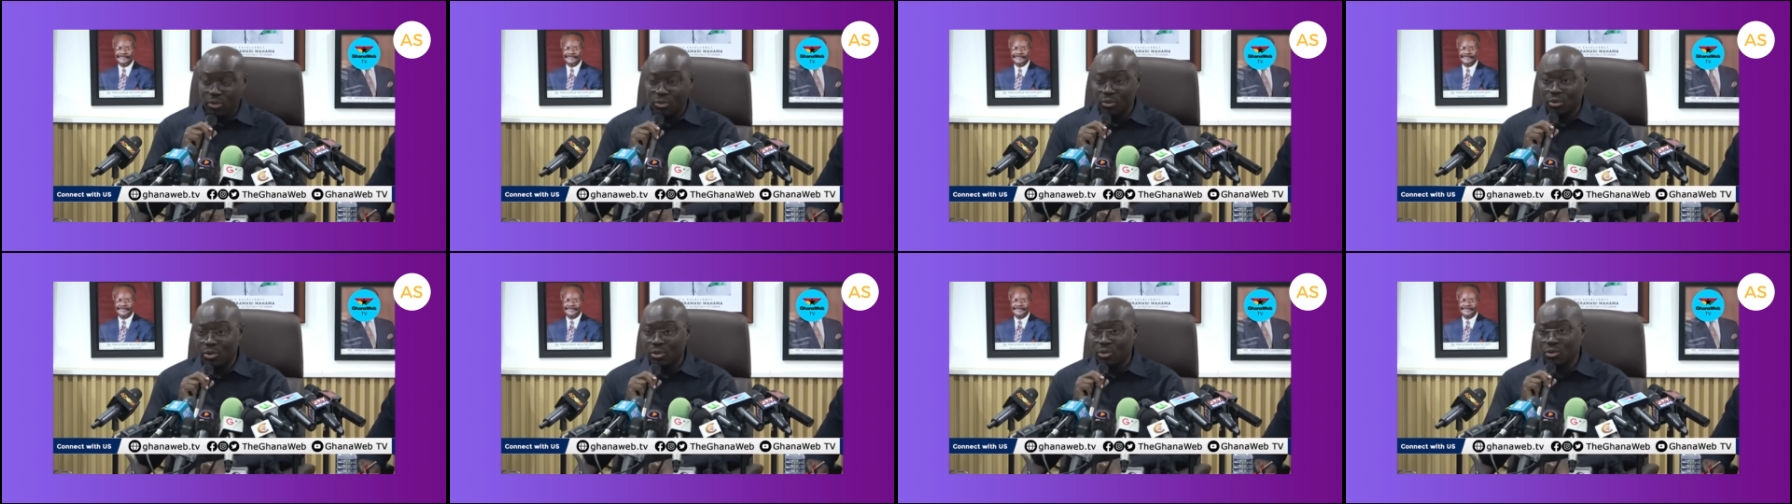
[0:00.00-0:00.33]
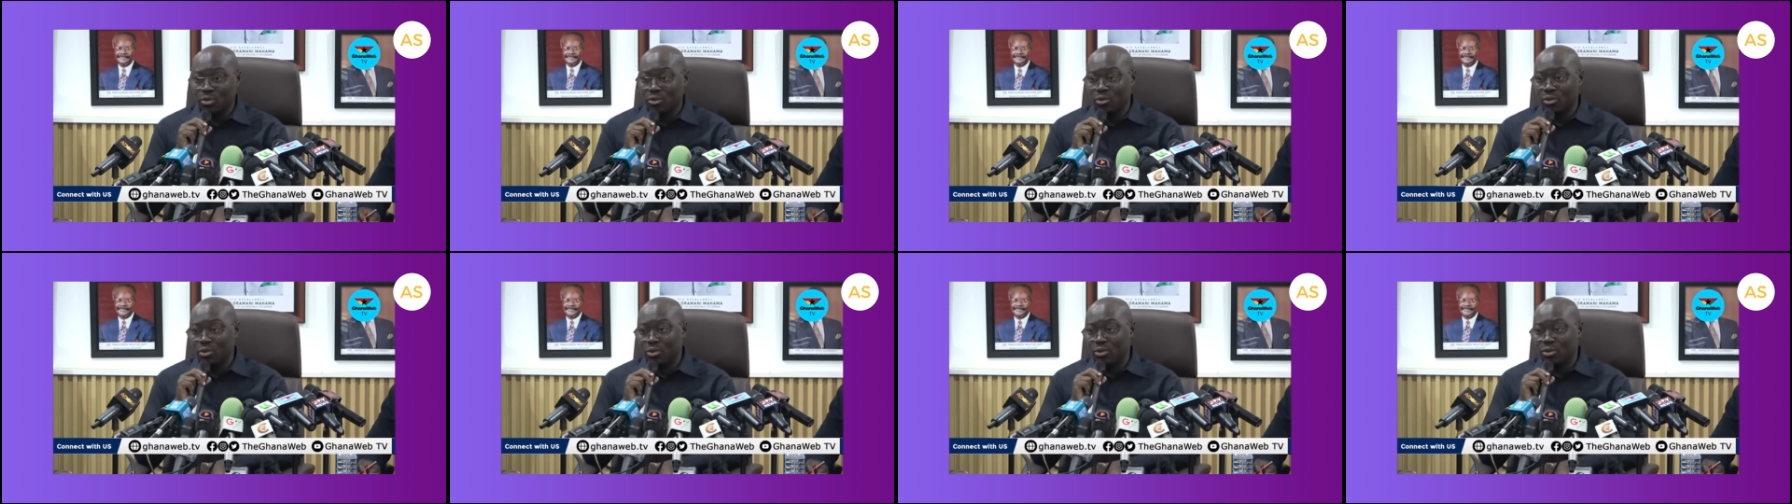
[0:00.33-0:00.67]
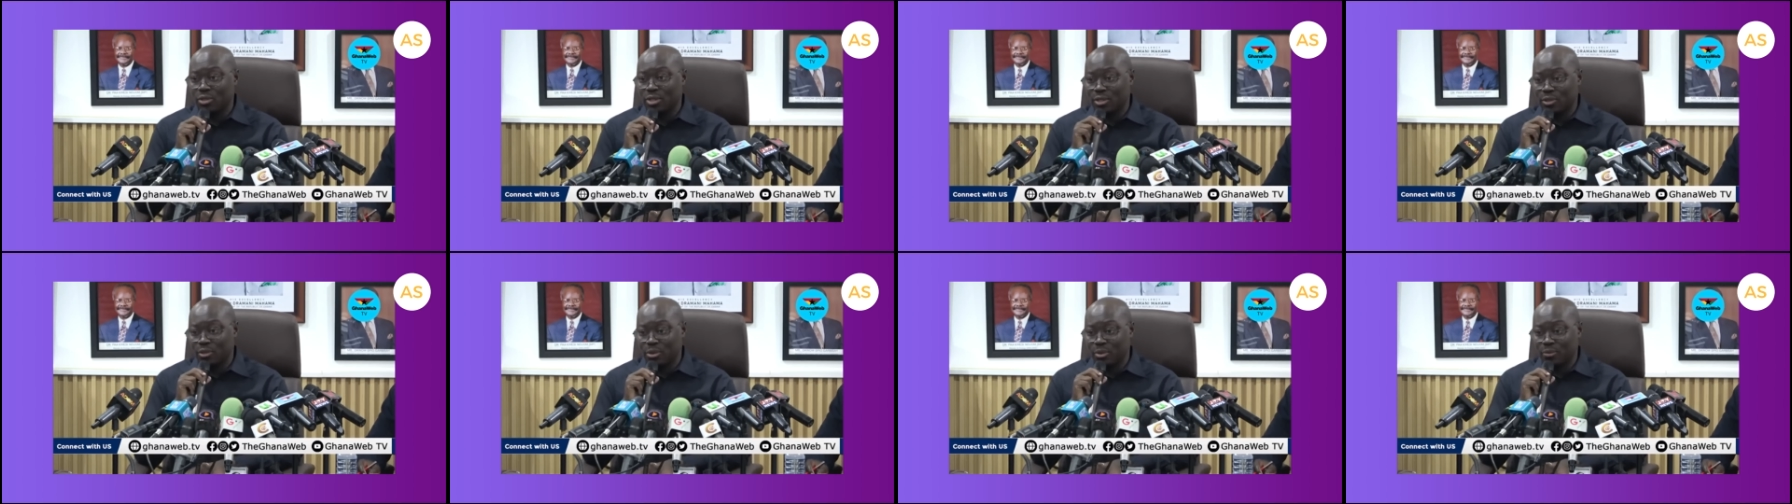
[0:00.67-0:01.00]
to also
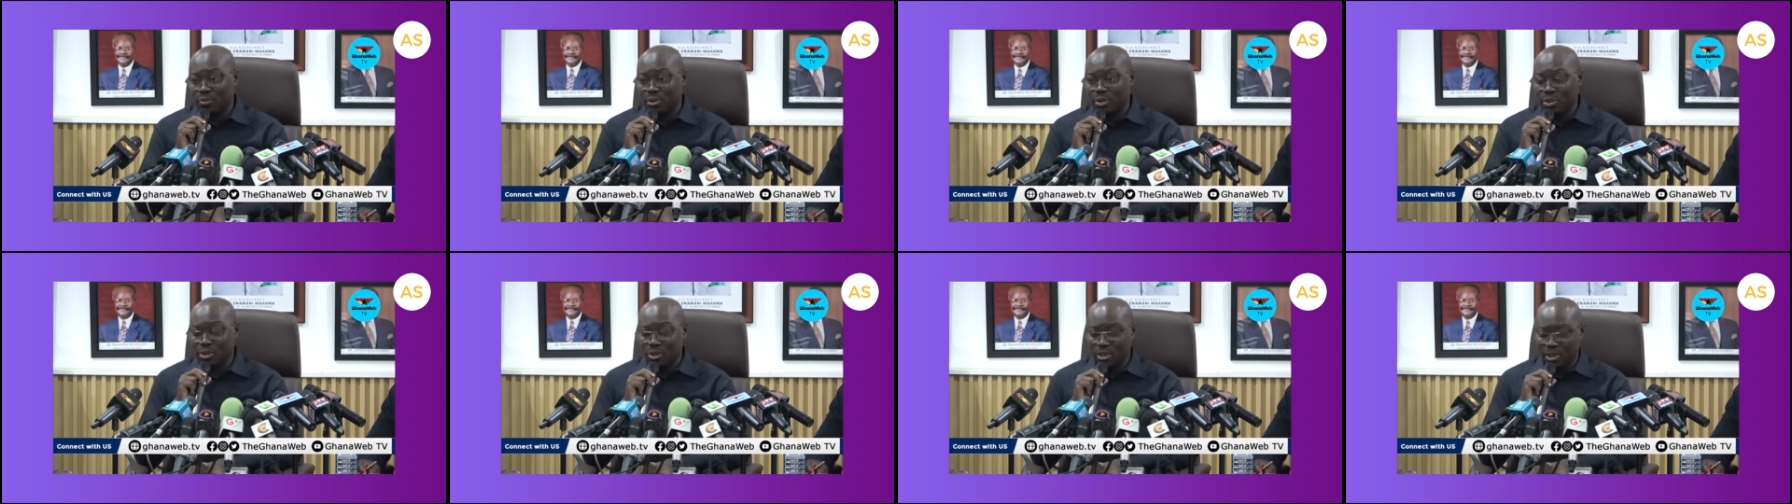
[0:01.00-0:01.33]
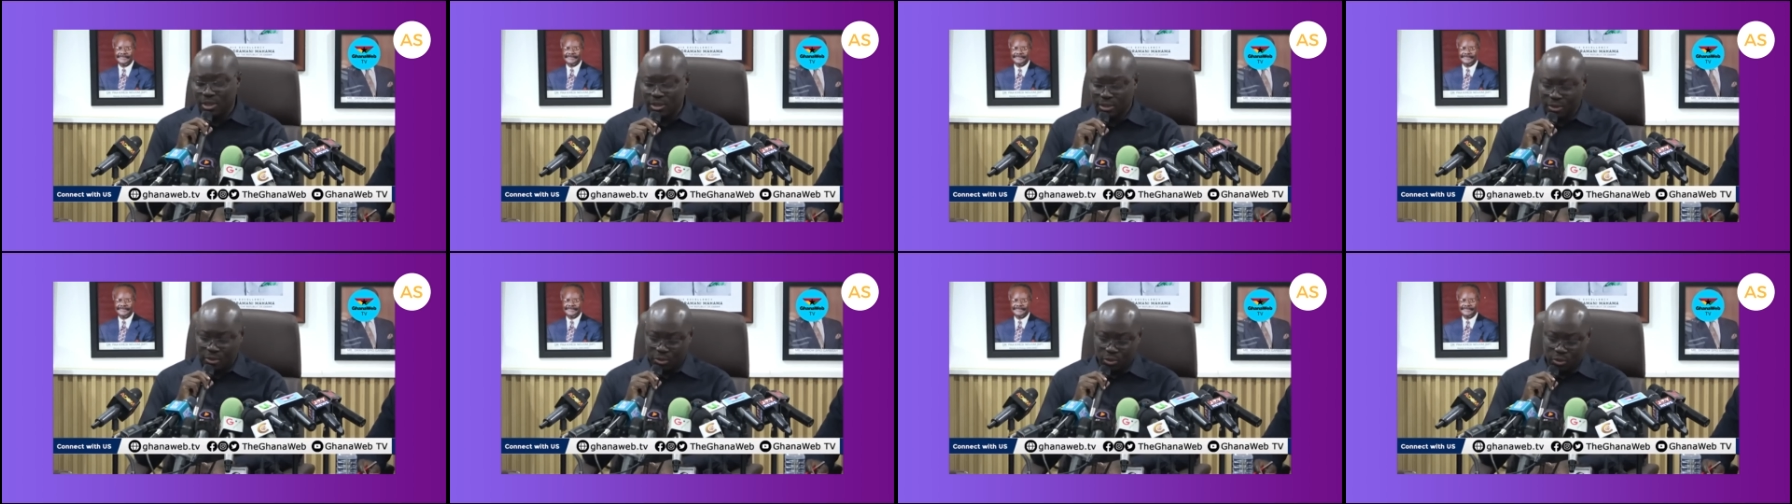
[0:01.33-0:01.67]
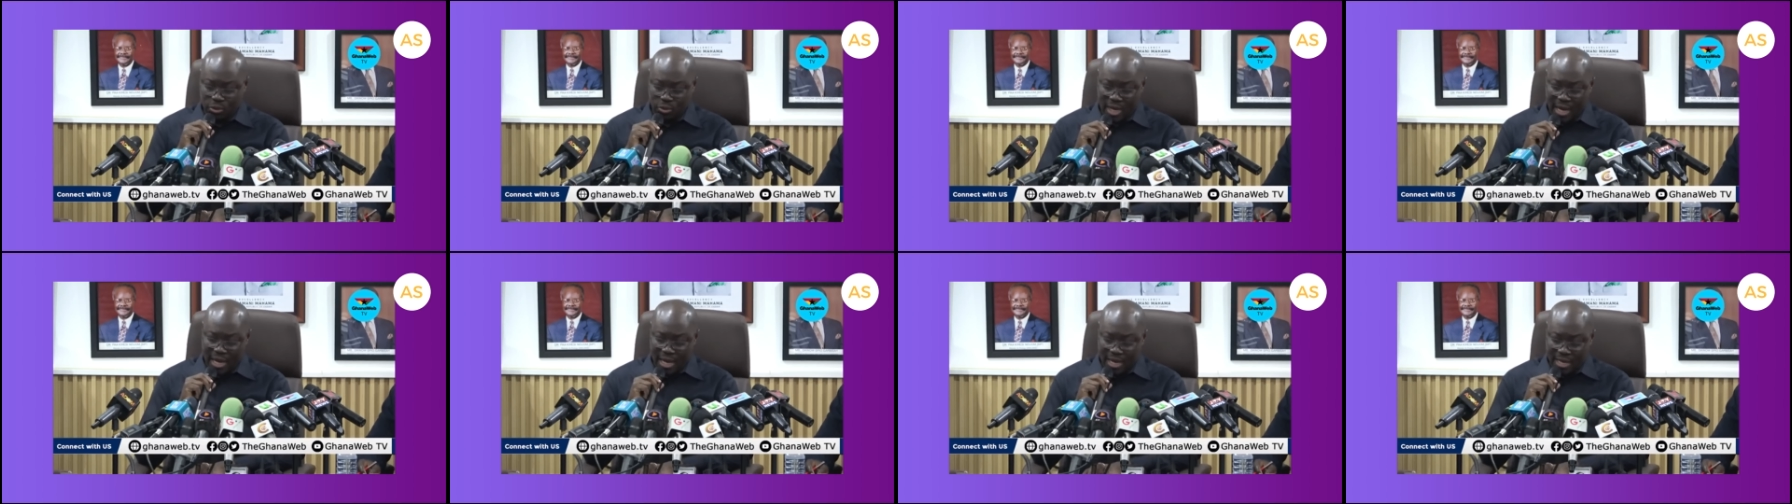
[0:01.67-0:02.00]
use this opportunity
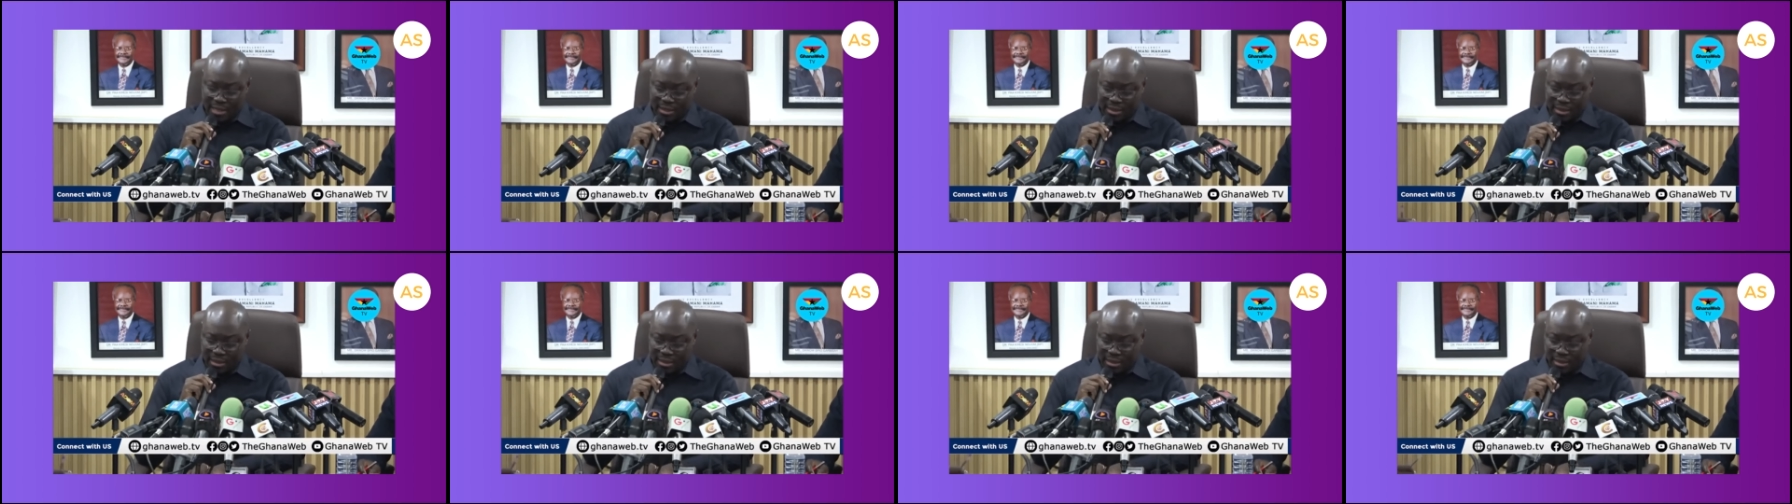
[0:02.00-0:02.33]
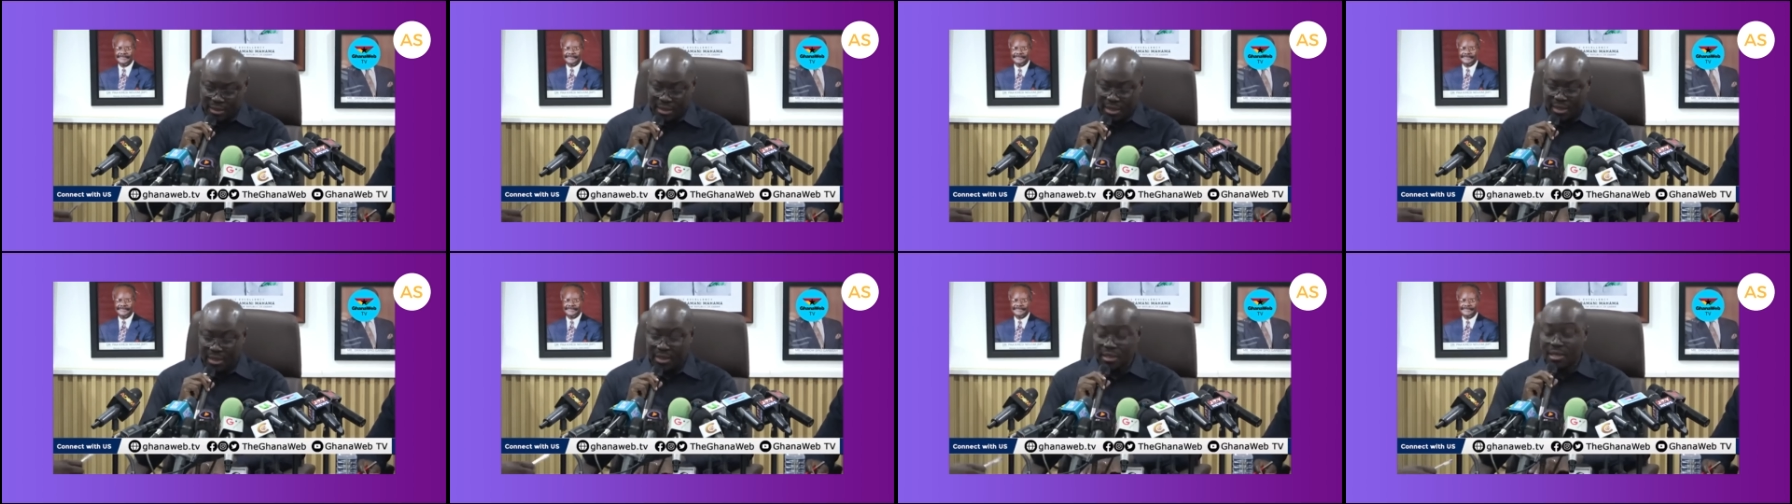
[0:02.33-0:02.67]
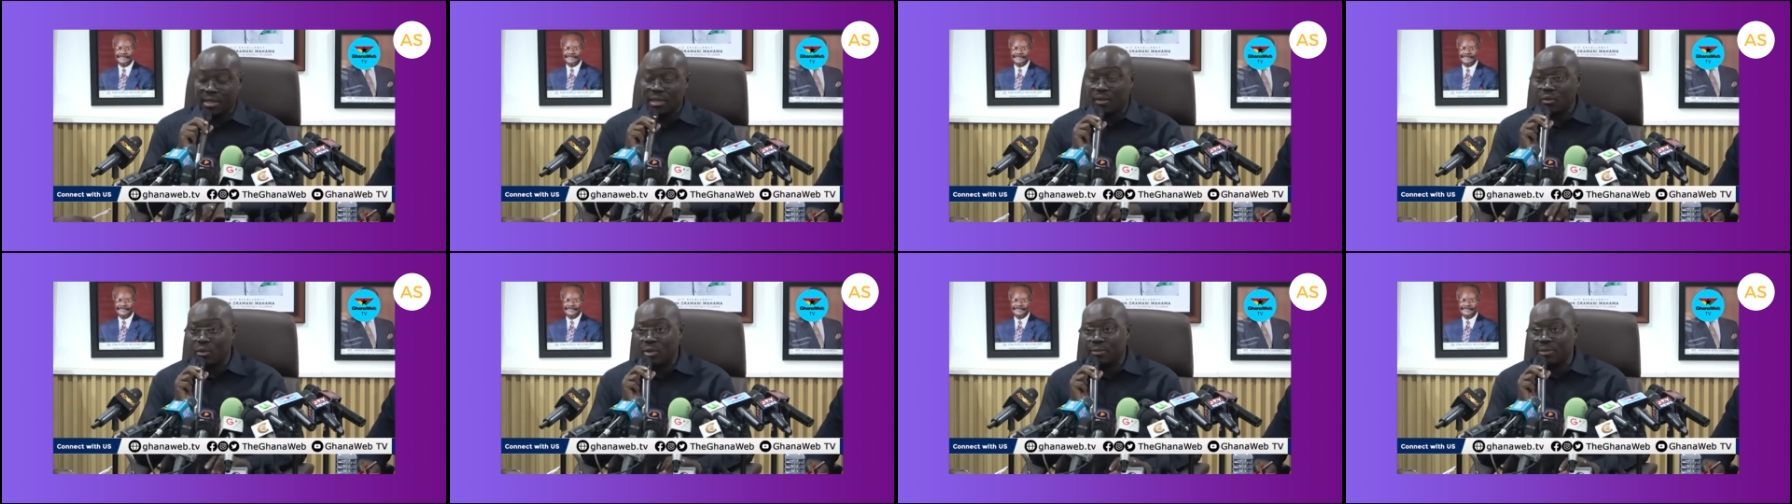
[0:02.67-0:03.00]
to urge the
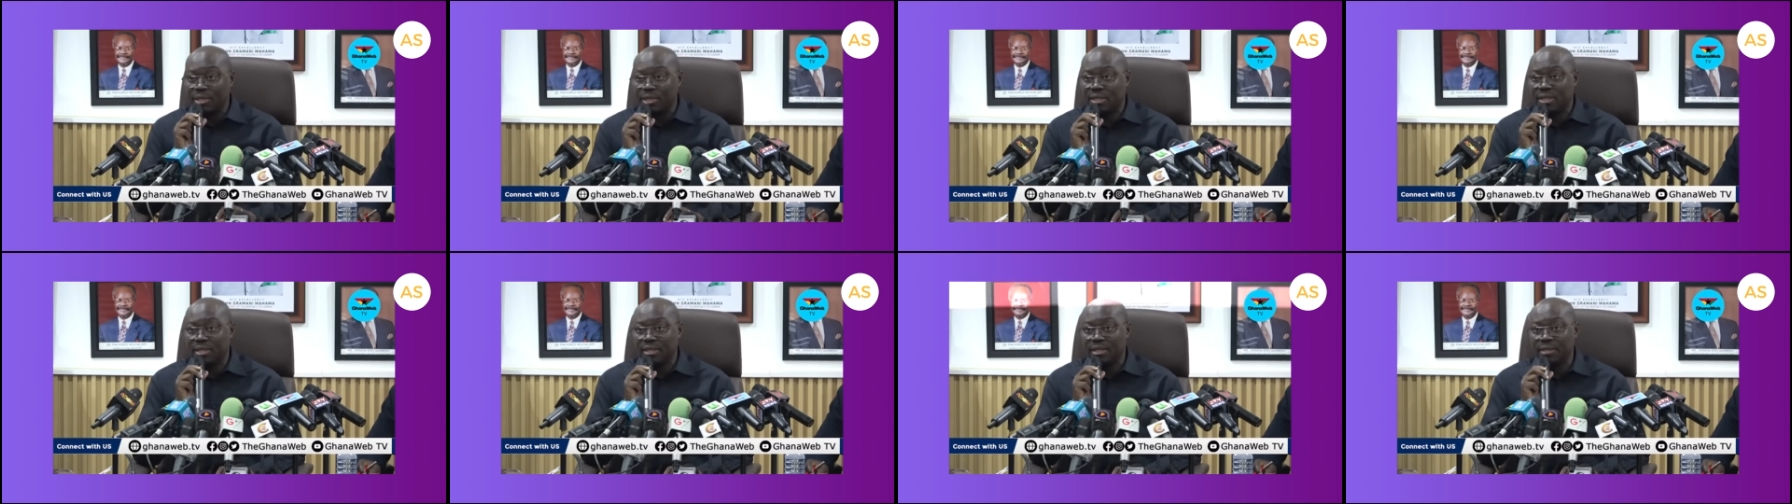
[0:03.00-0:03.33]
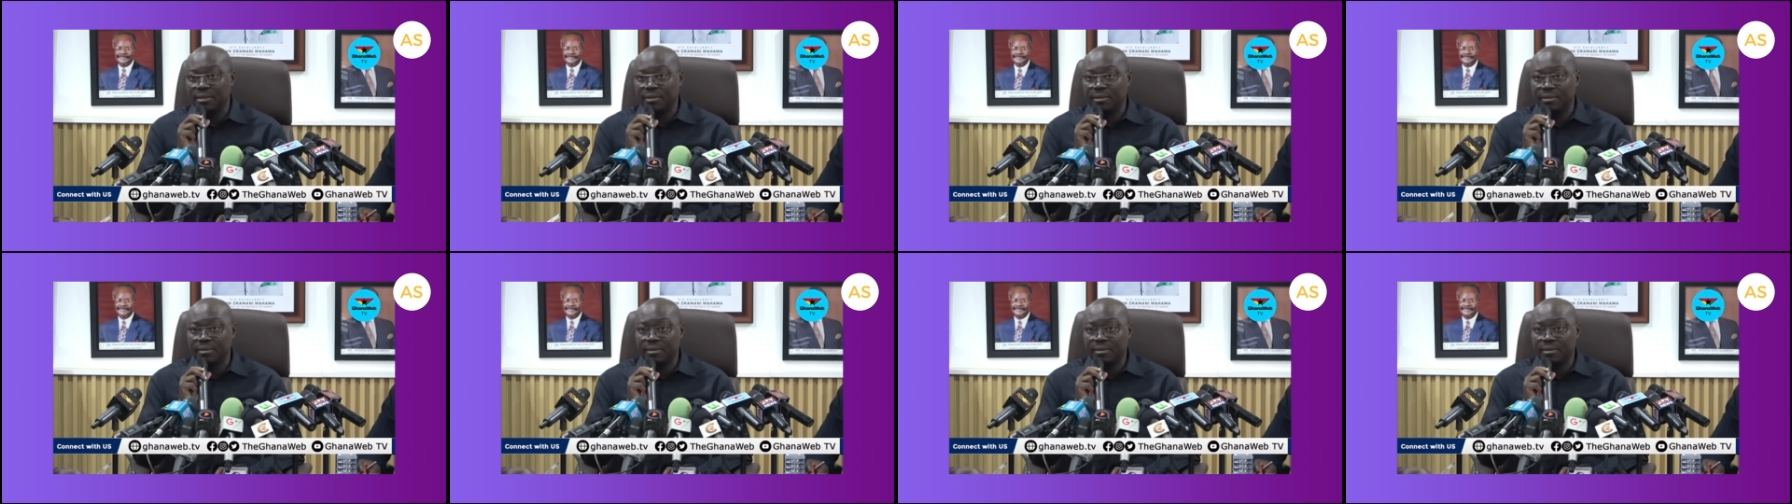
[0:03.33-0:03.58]
technical committee